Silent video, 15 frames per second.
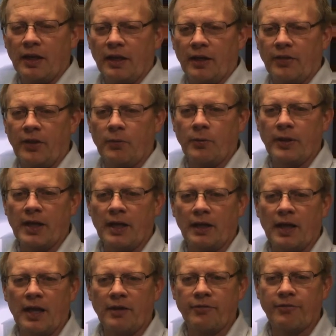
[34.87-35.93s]
And I think we got a
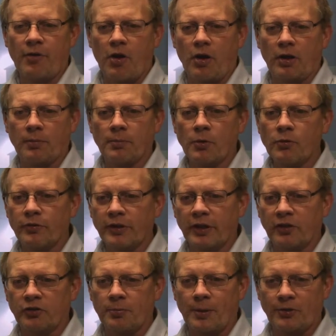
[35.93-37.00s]
lot of fog moving in,
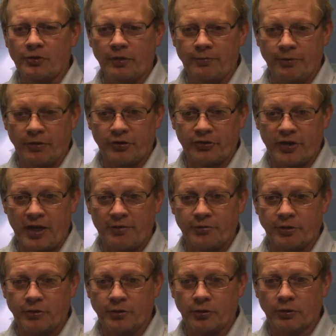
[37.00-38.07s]
especially for this
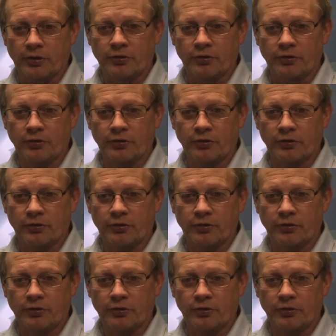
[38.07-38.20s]
afternoon.